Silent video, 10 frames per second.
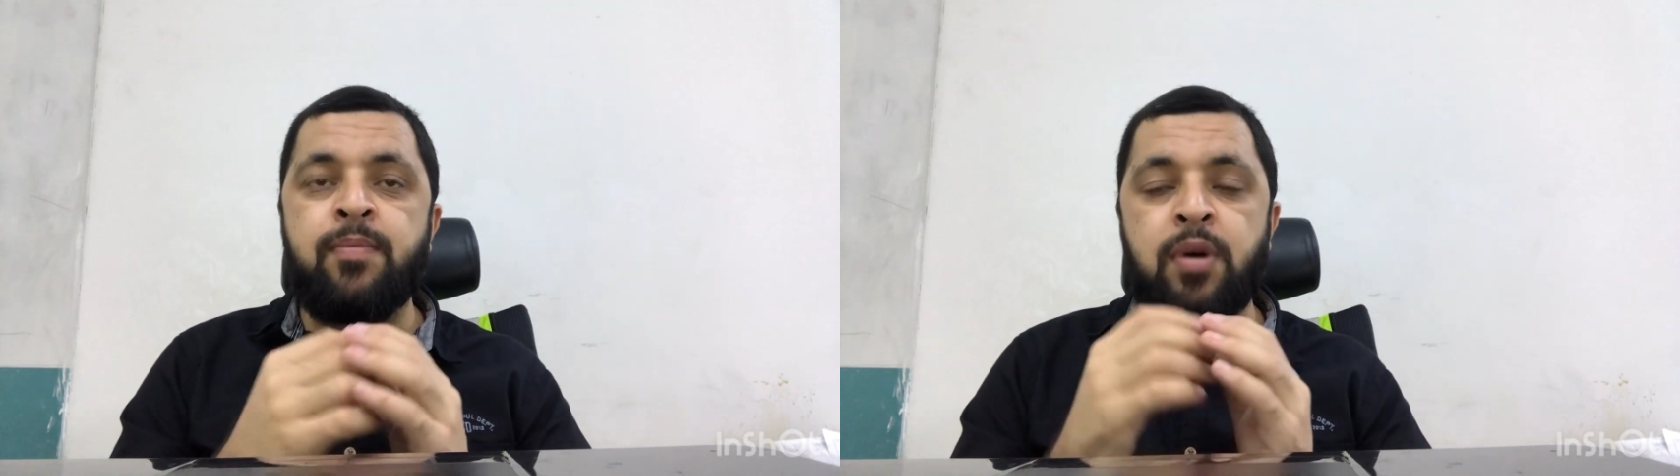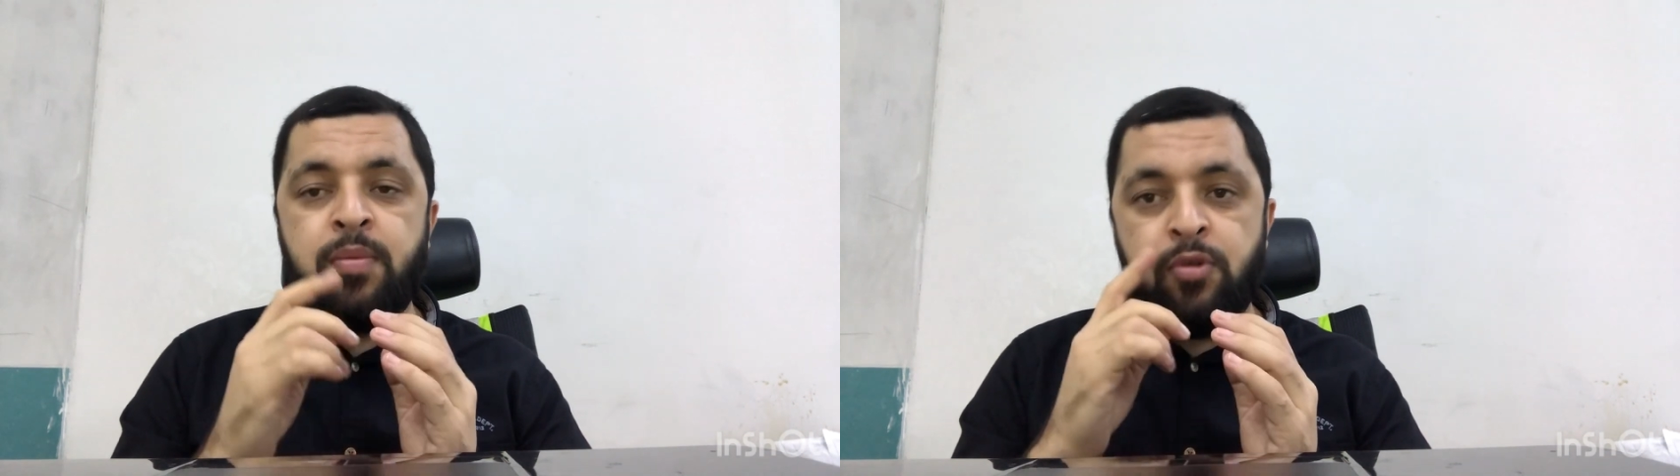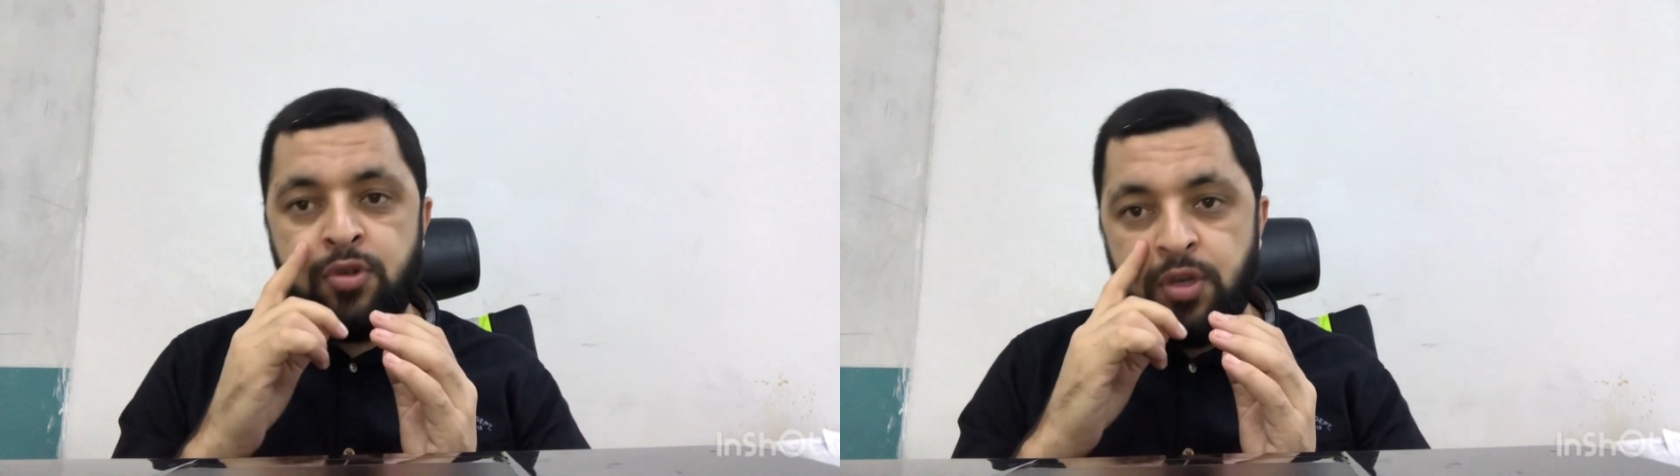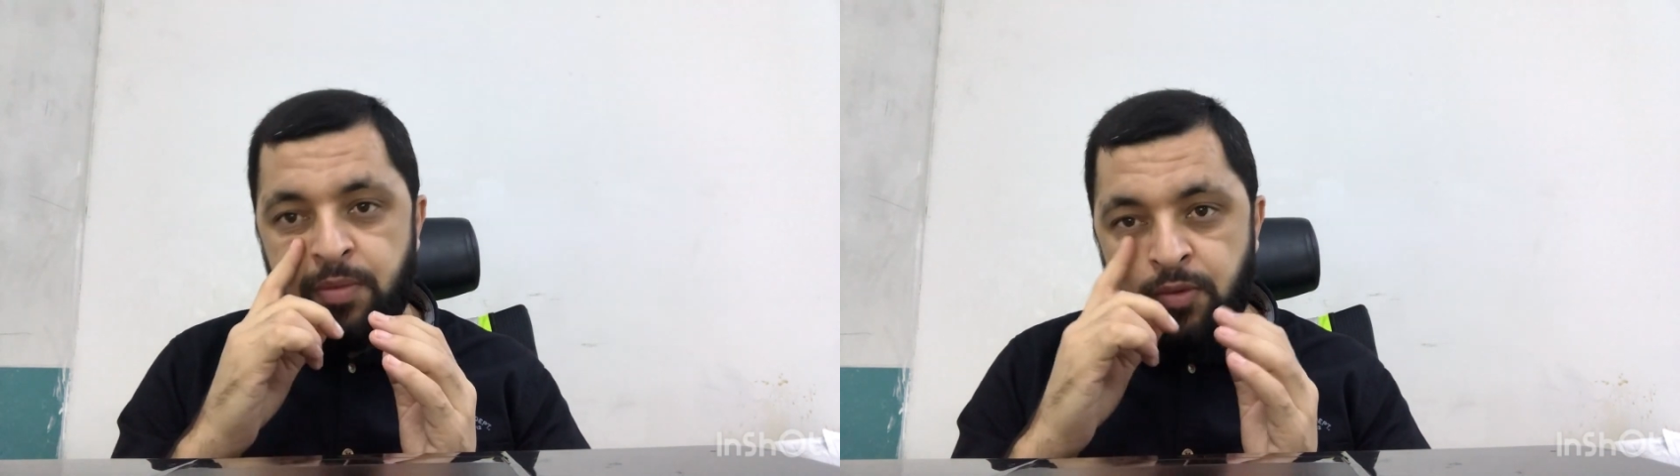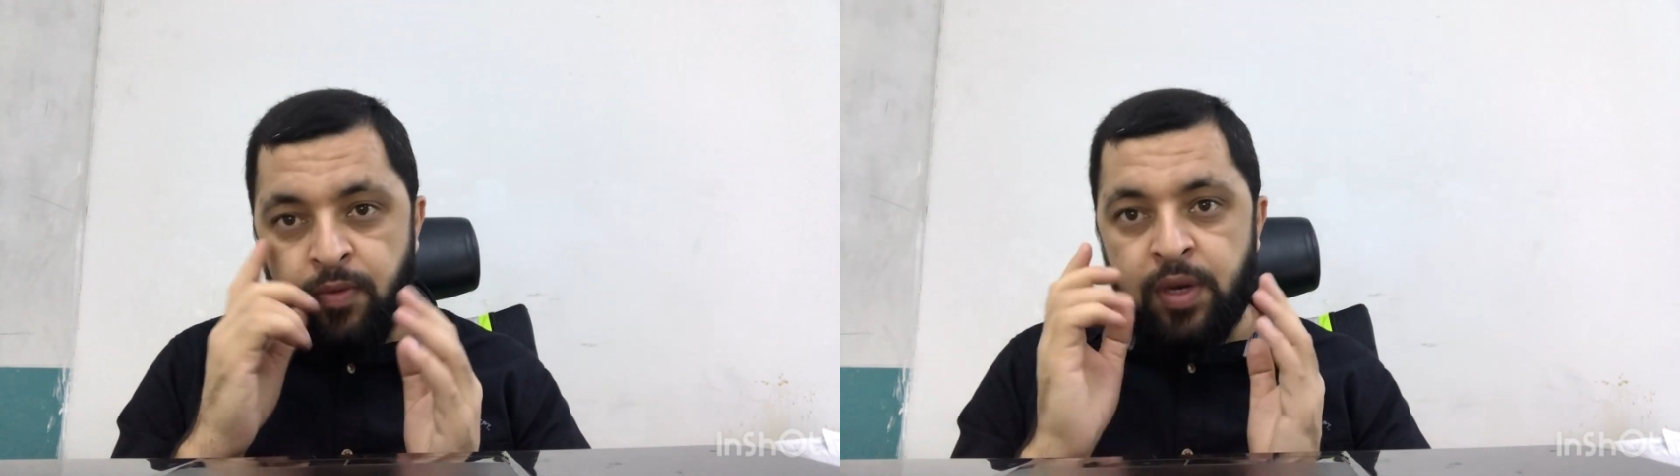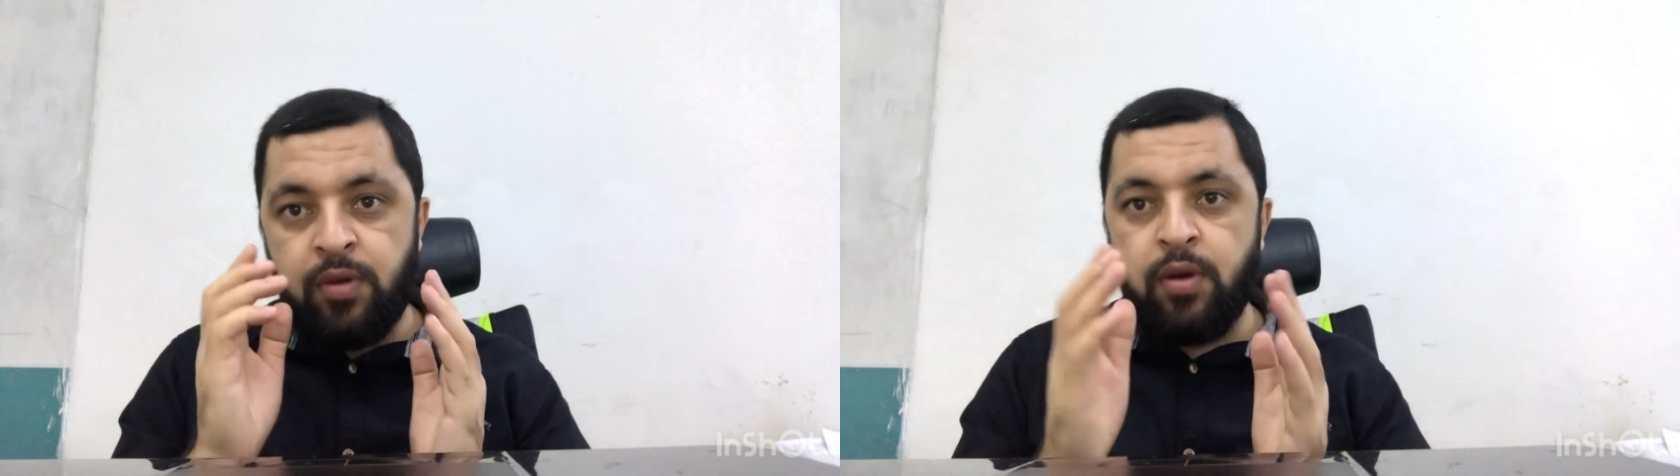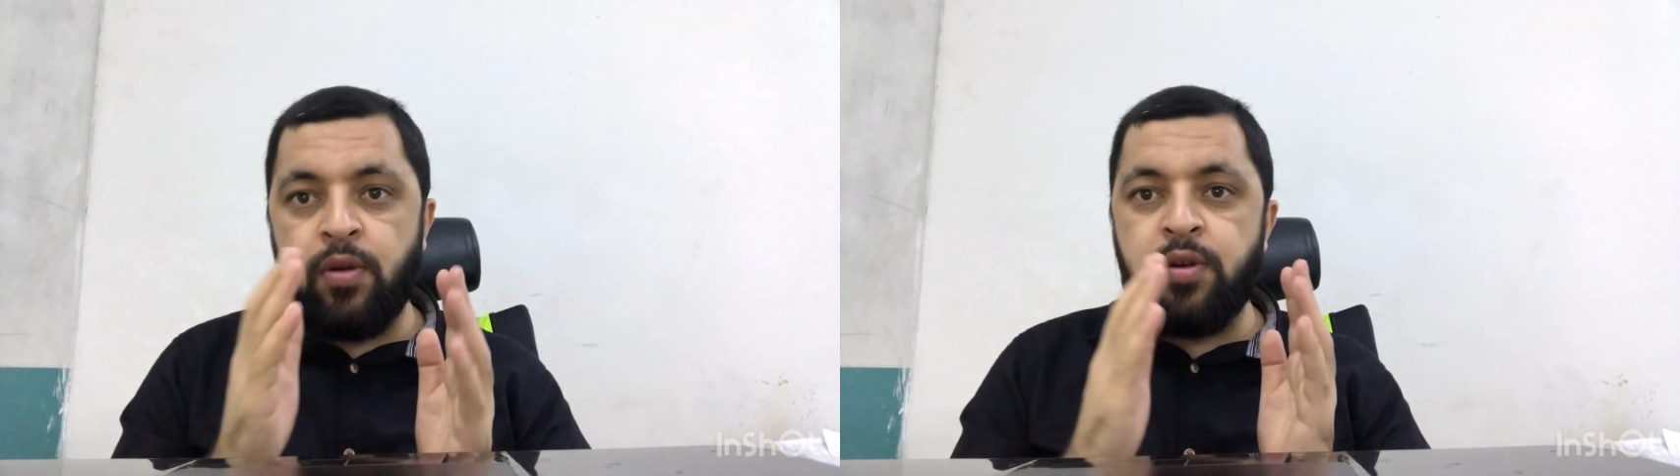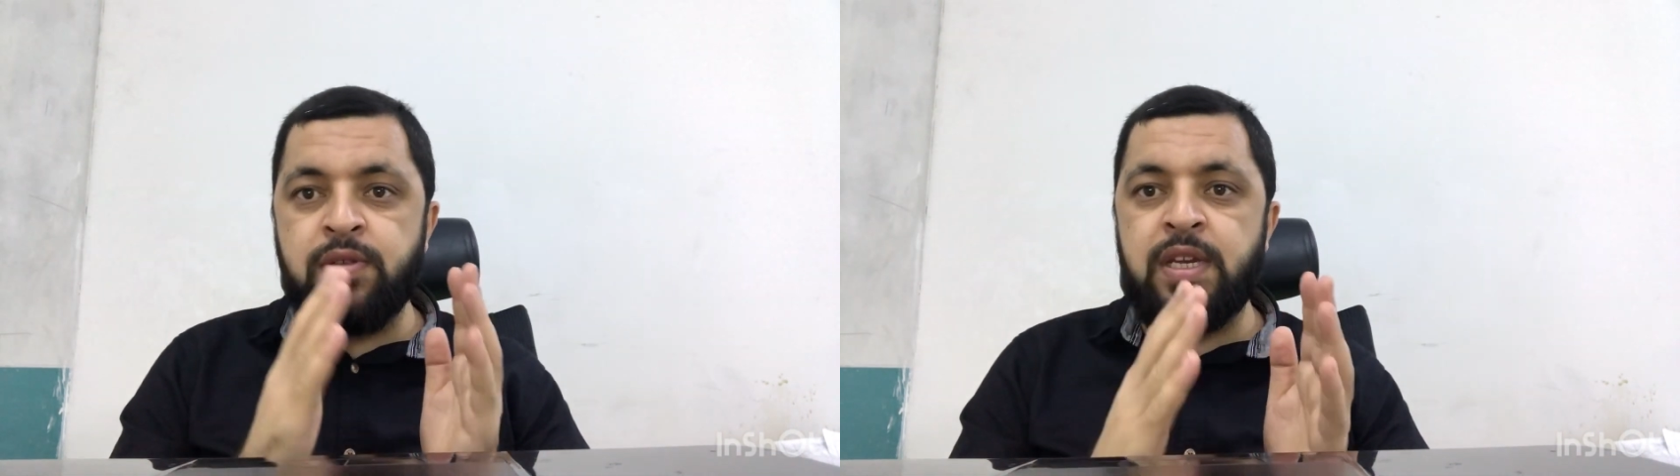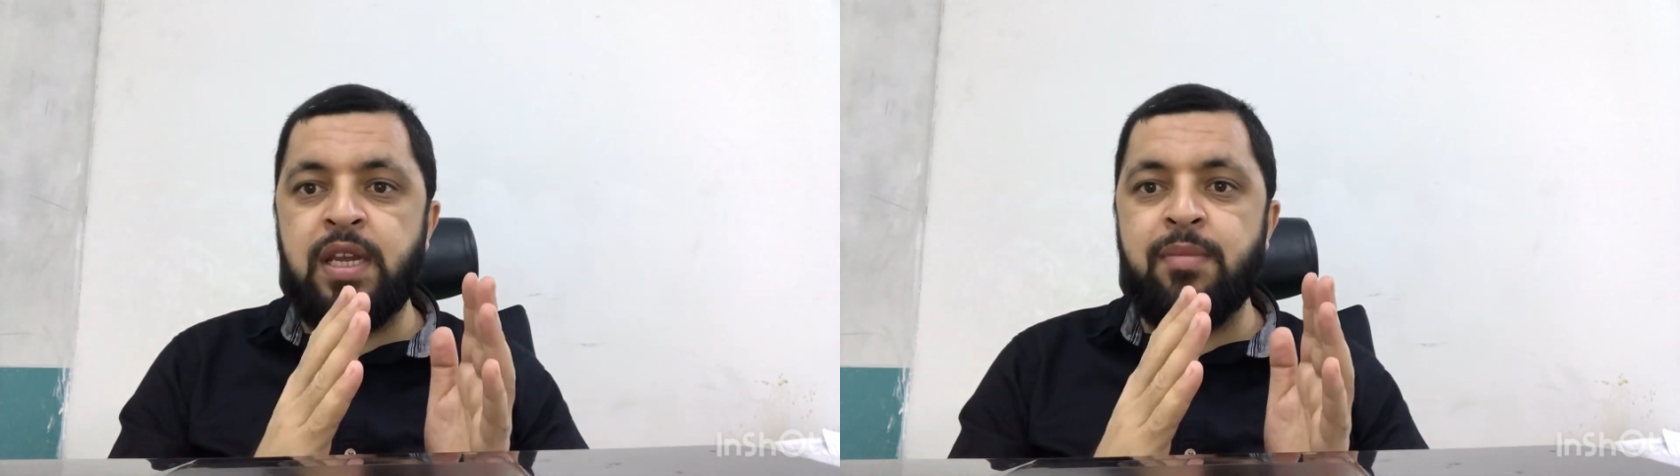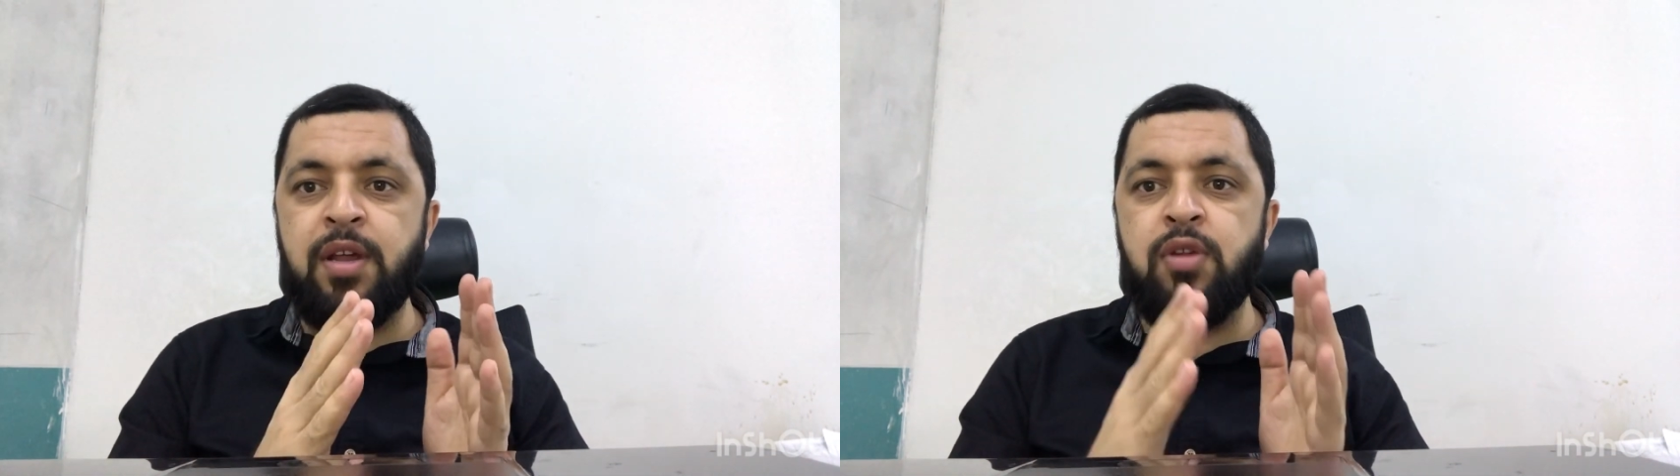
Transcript: For both job, when you are going to send email,